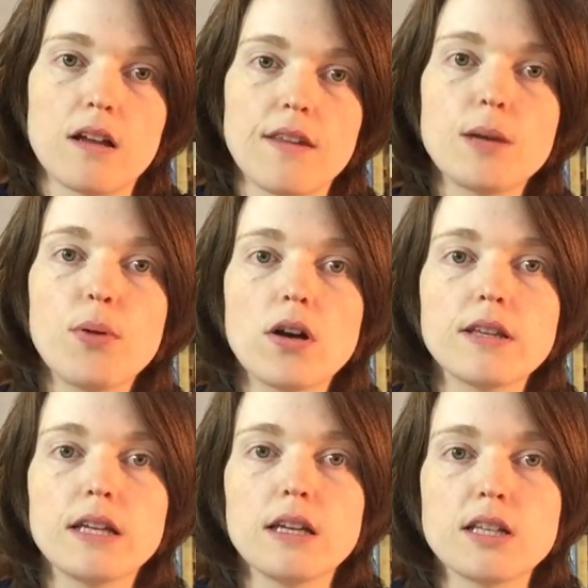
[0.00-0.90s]
I think
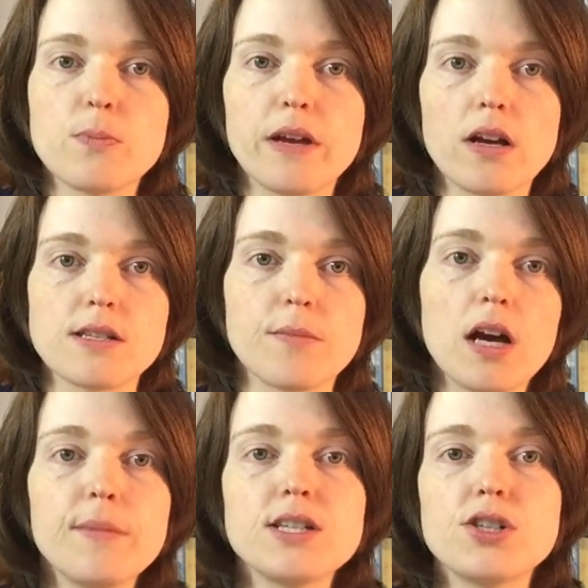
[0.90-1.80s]
partly it's because I'm
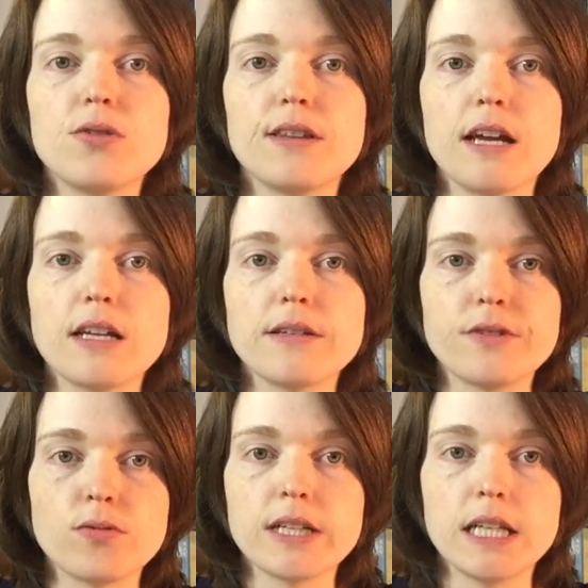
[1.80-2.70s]
coming to you at the end
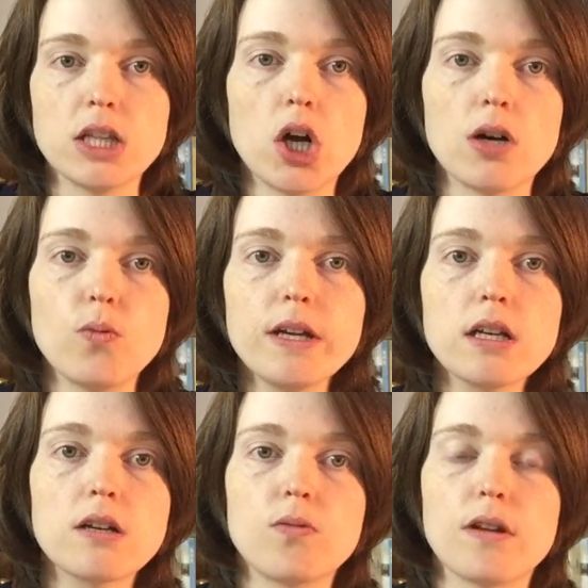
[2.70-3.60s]
of a really long
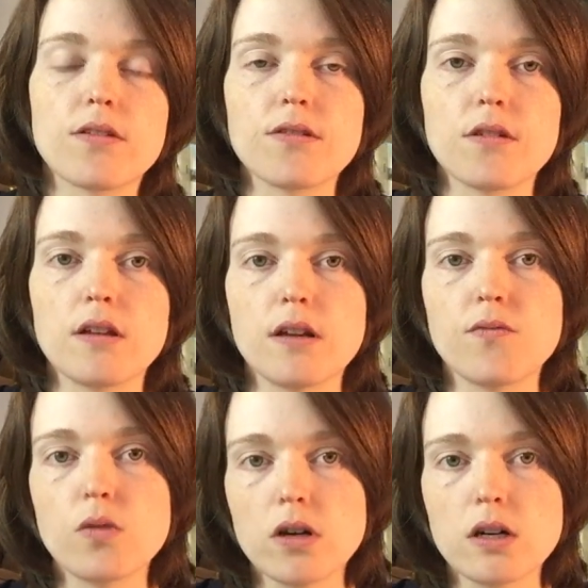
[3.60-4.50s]
week with a lot
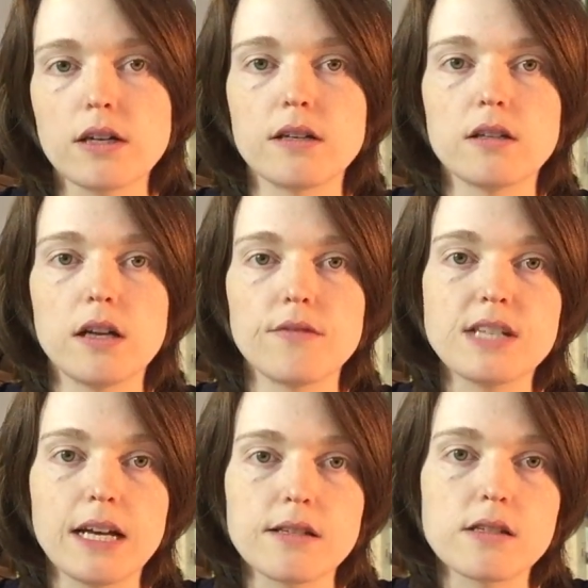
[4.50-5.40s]
of work and a lot of
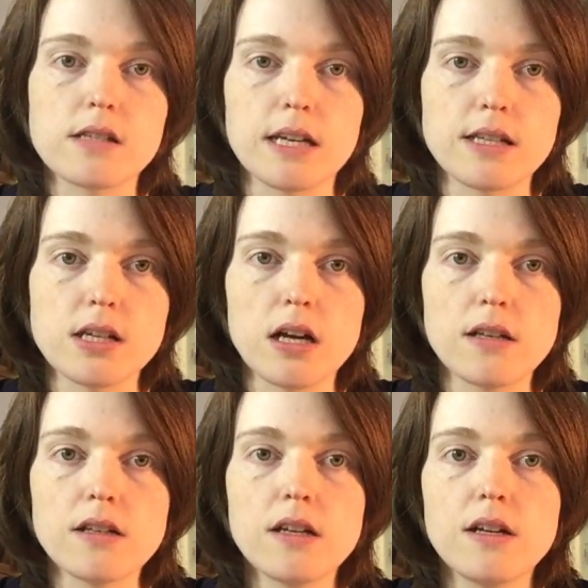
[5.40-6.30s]
tasks to get
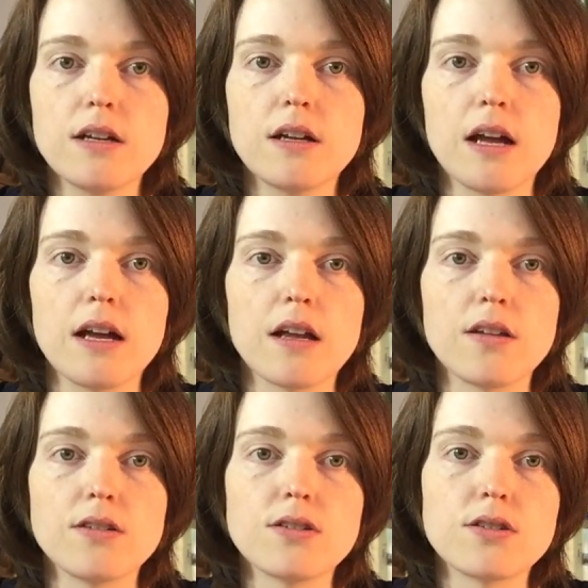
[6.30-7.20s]
done.
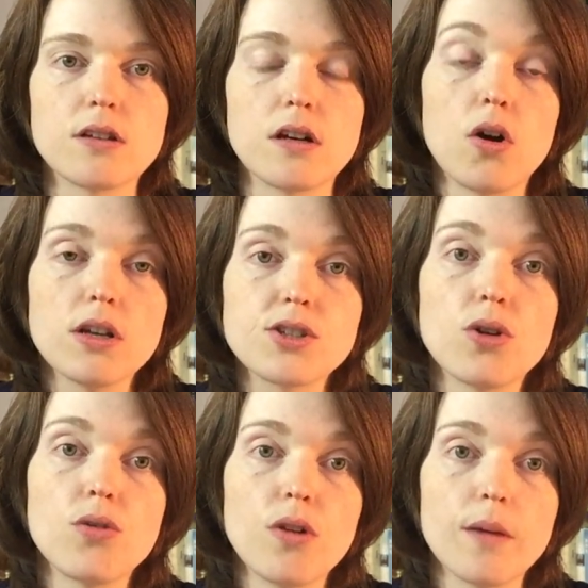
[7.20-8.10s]
And
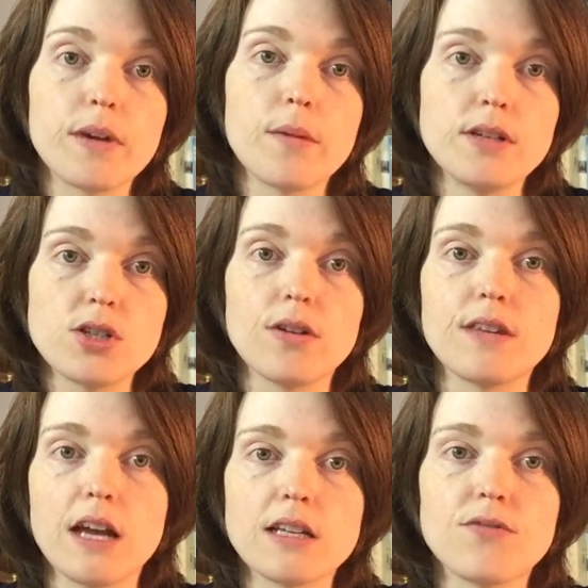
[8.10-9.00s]
also I'm coming to you
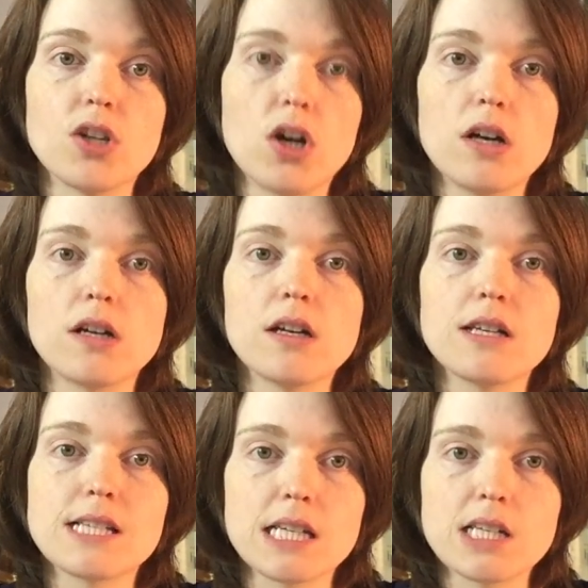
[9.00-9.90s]
at the end of a long
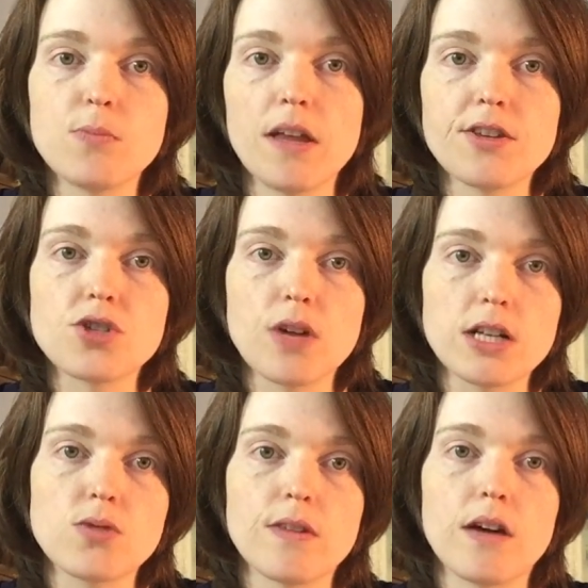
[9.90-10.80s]
6-month
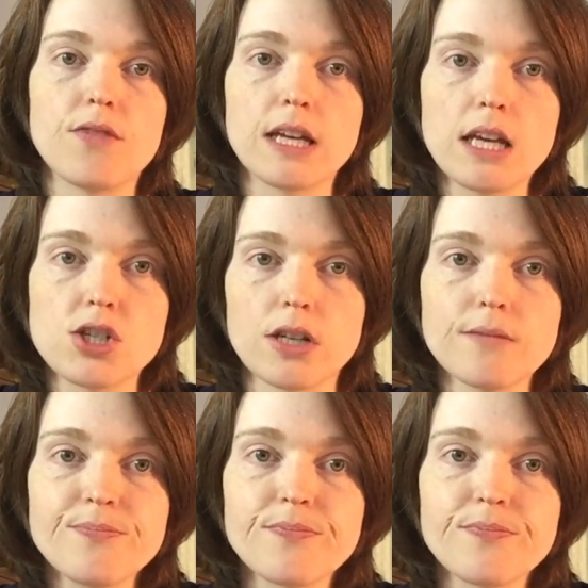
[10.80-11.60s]
stretch without vacation.